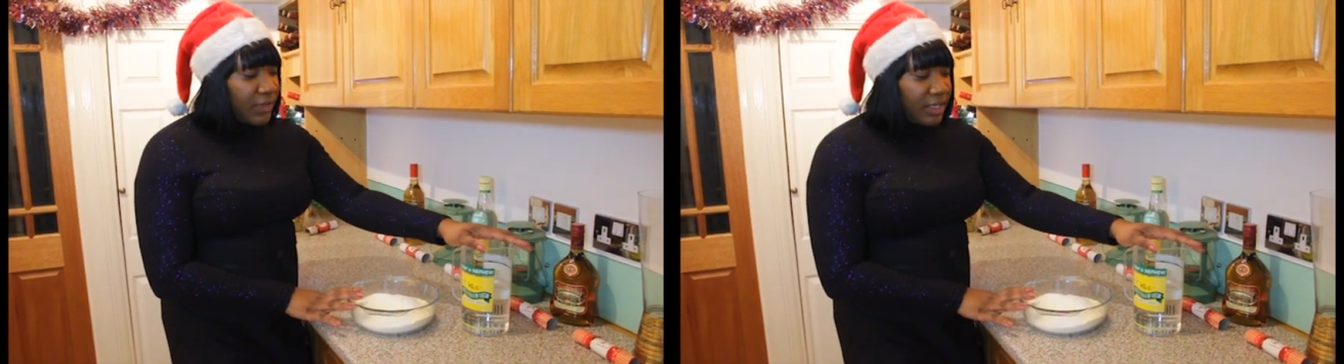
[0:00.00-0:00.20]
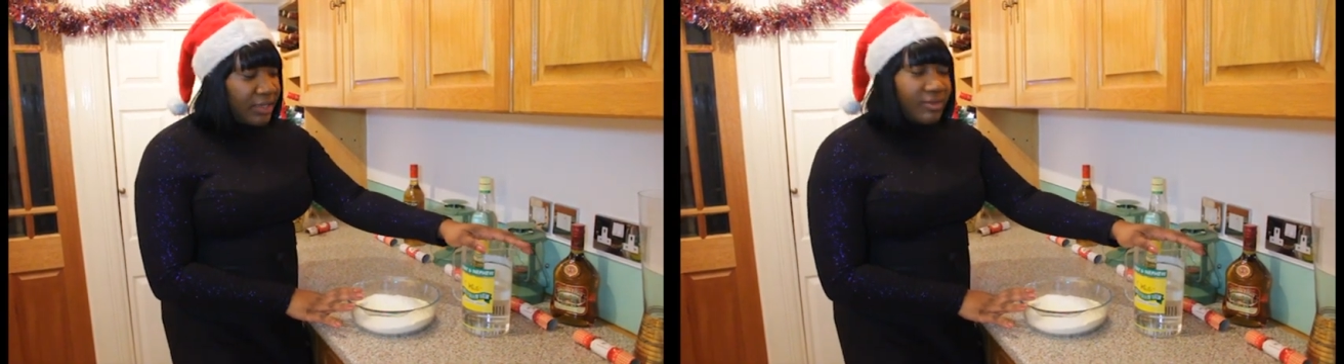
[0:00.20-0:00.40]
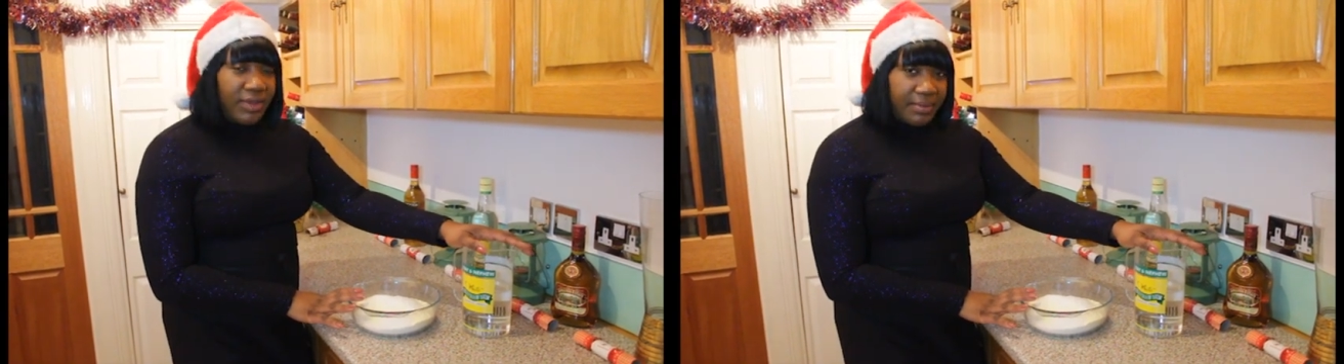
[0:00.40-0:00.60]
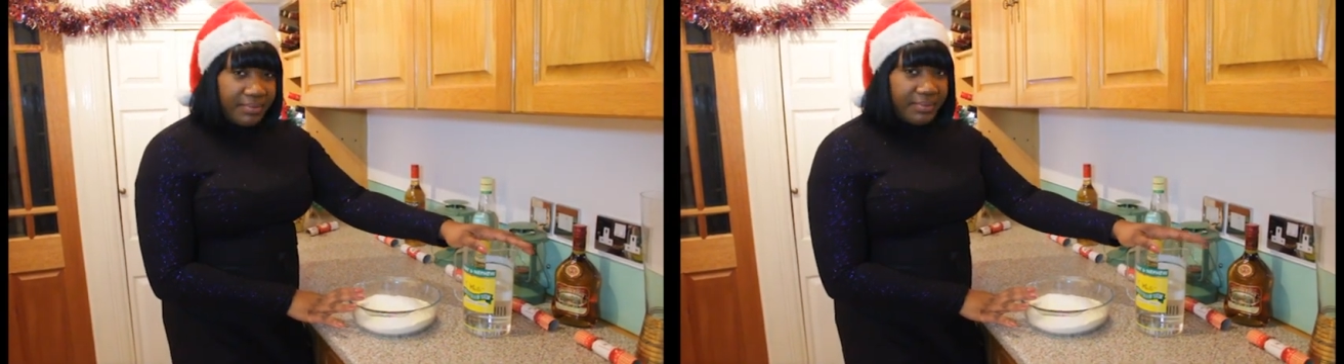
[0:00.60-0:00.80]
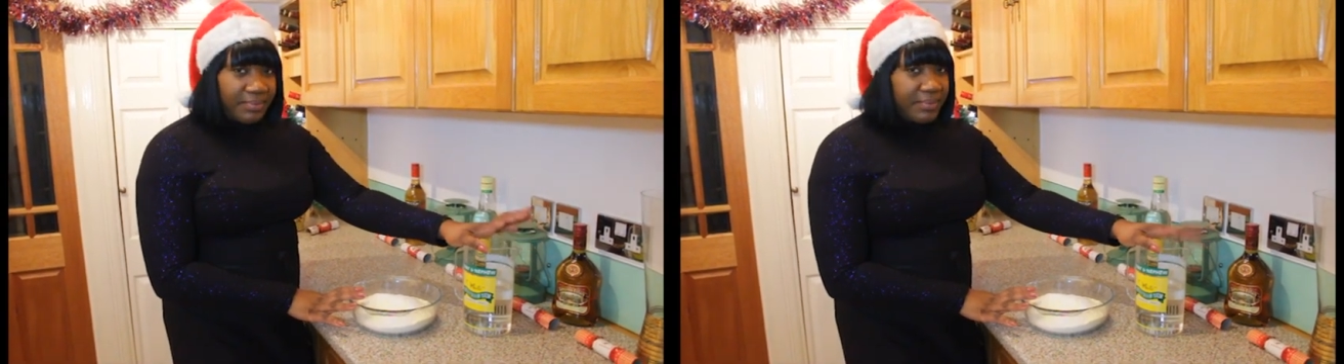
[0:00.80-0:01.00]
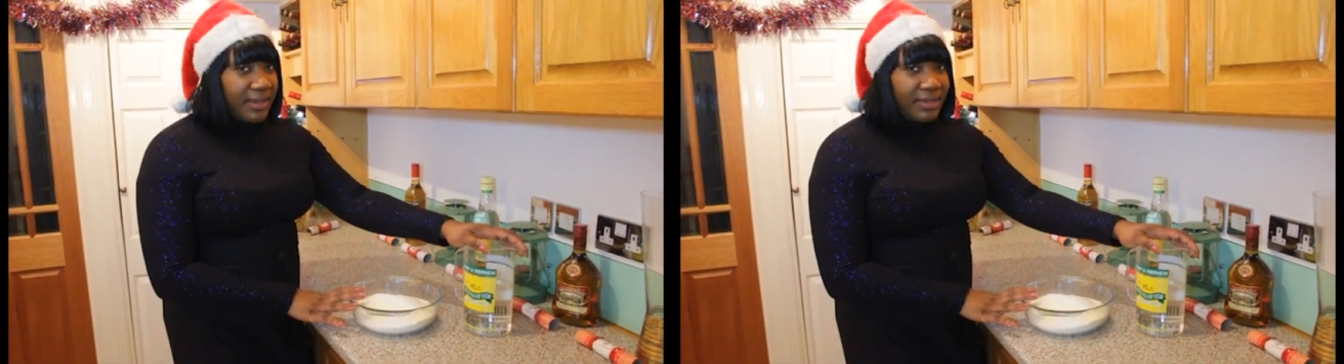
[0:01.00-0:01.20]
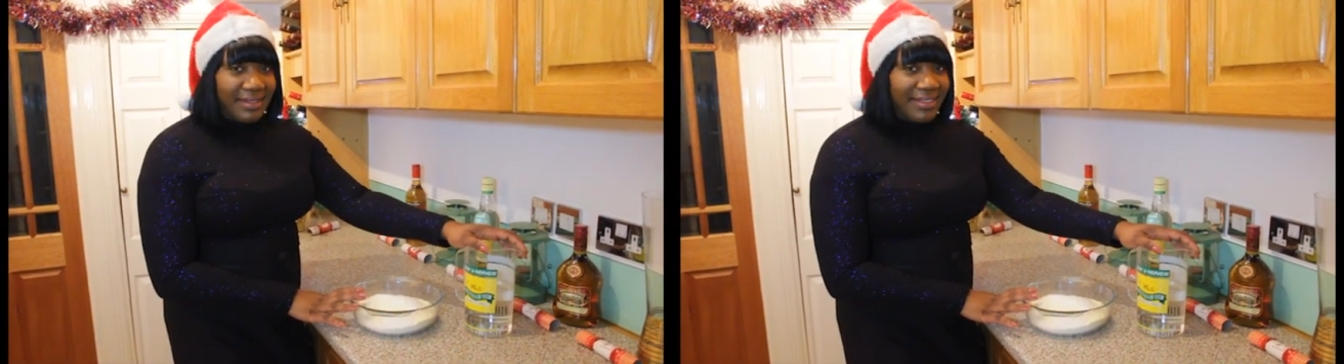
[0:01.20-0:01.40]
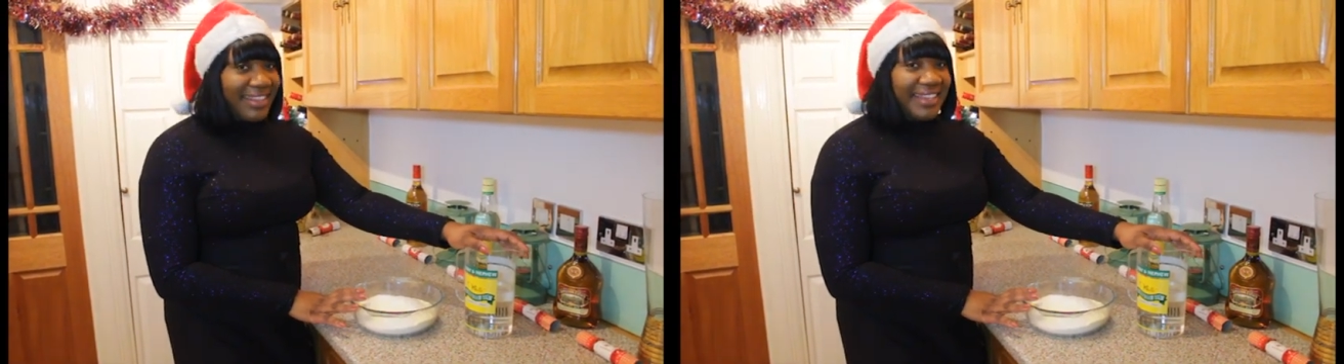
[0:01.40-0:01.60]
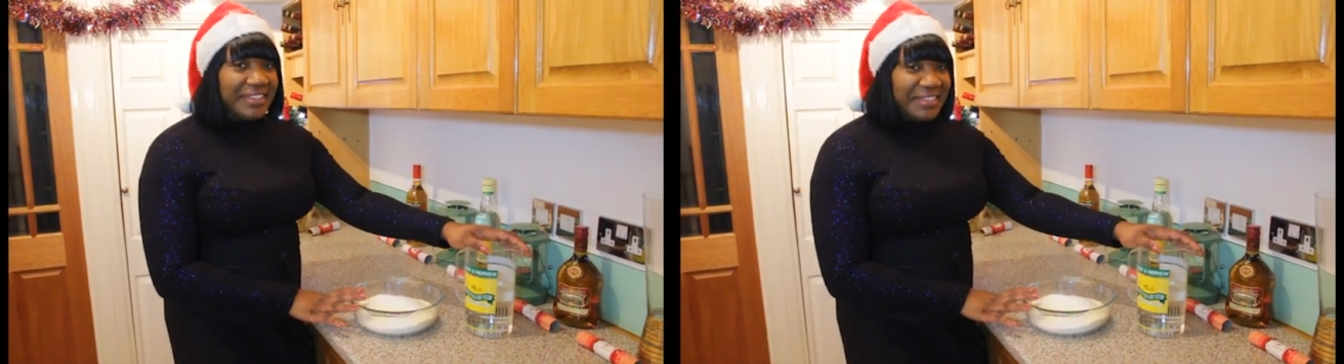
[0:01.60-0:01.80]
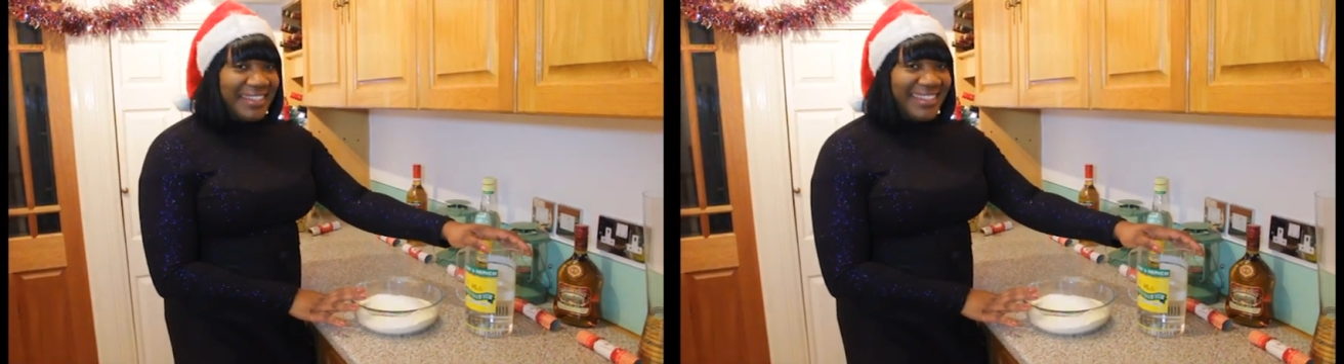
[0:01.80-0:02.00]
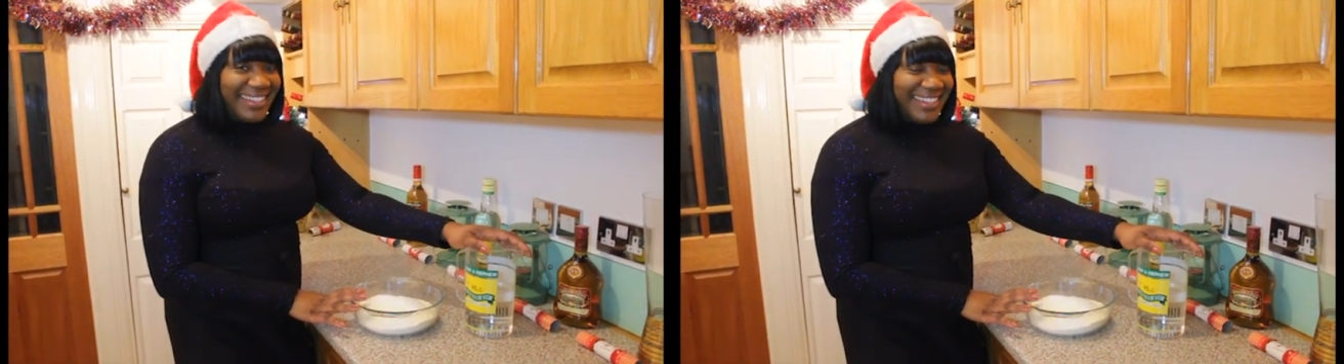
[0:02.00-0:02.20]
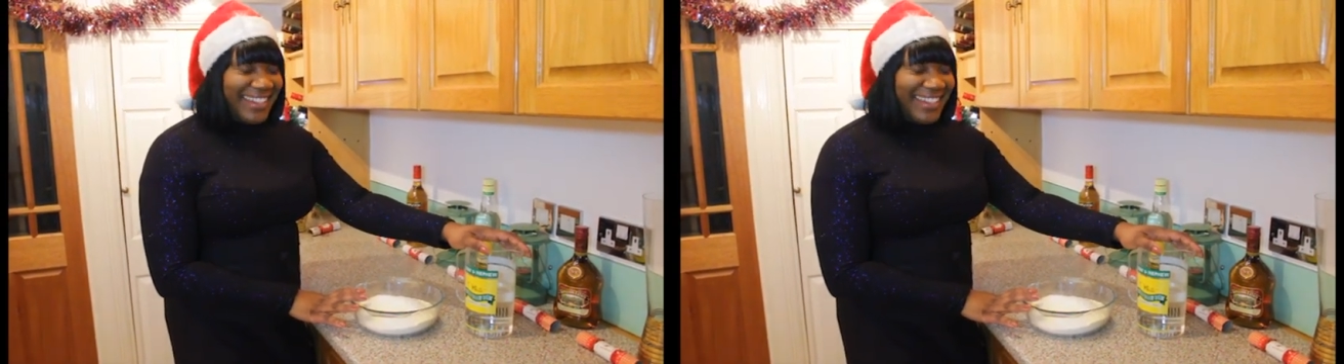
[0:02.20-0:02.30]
think it's rum, but it isn't.